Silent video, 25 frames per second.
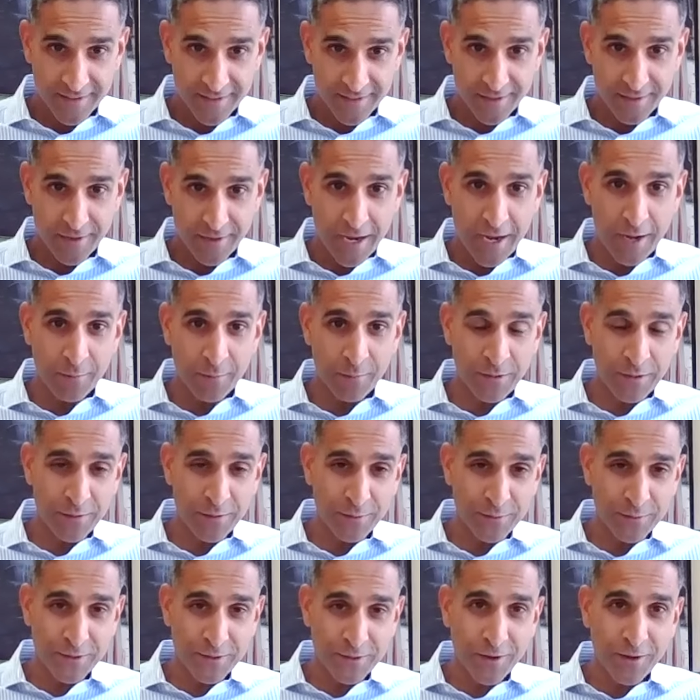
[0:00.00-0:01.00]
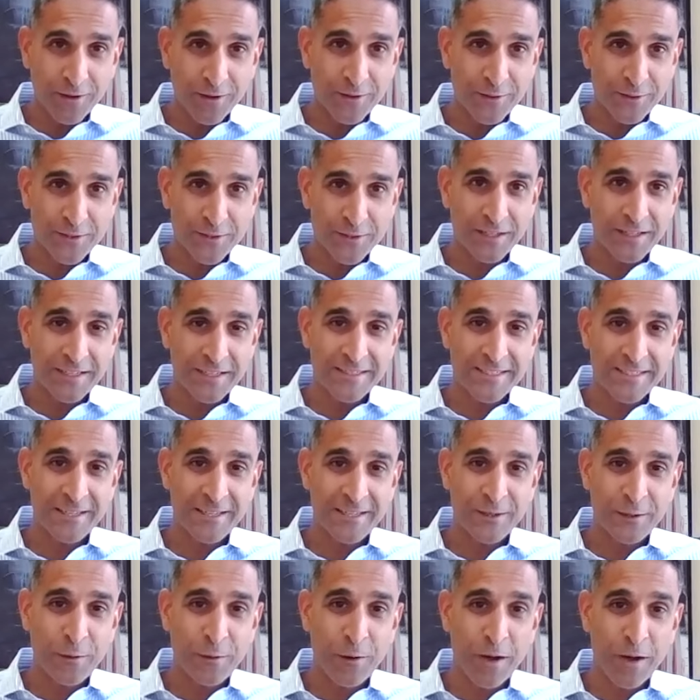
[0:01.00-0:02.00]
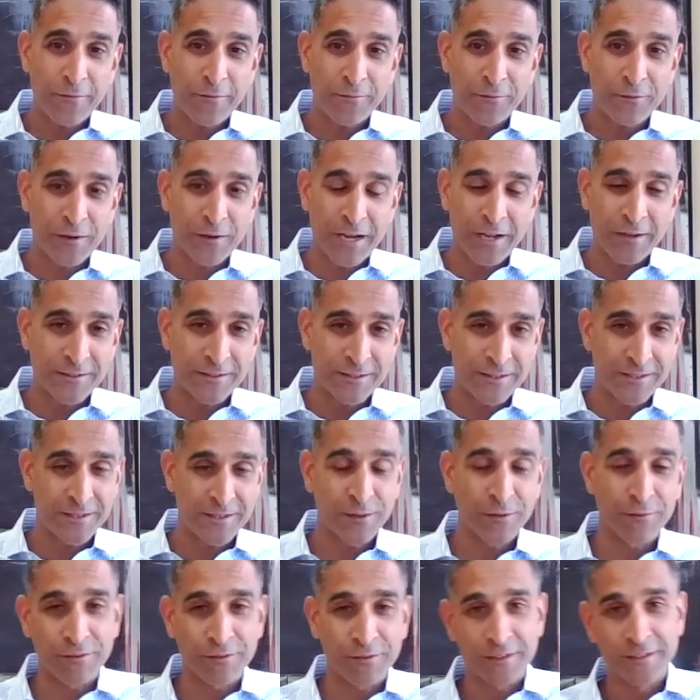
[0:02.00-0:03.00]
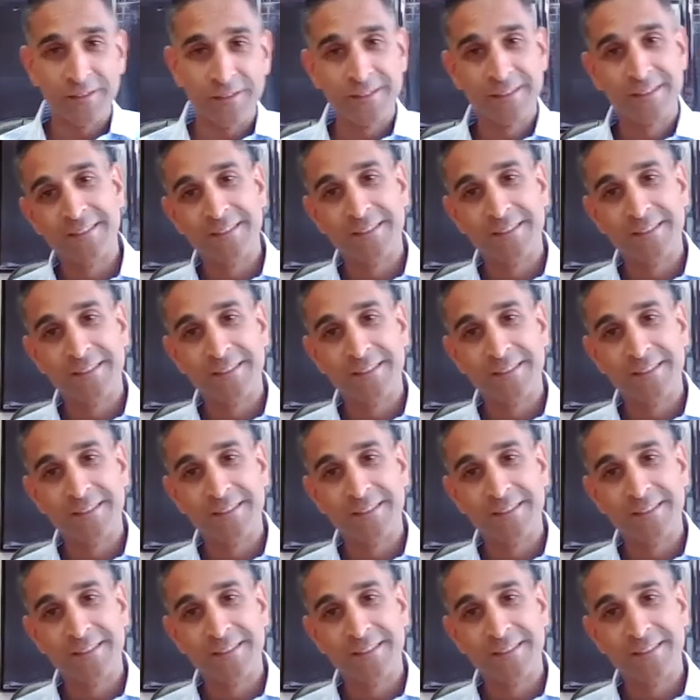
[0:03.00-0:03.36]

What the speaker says: you know, how many of those dollars is it going to take to go after an ounce of silver?